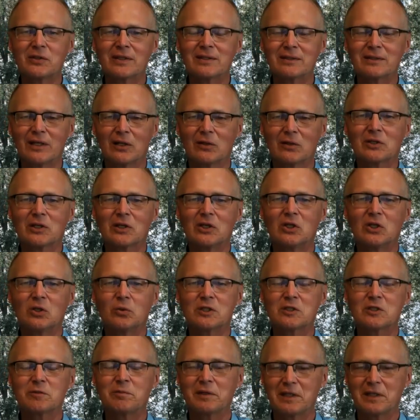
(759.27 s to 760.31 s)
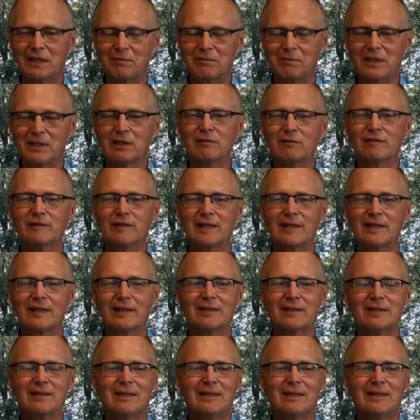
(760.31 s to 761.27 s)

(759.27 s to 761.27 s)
at Delco, which became Delphi.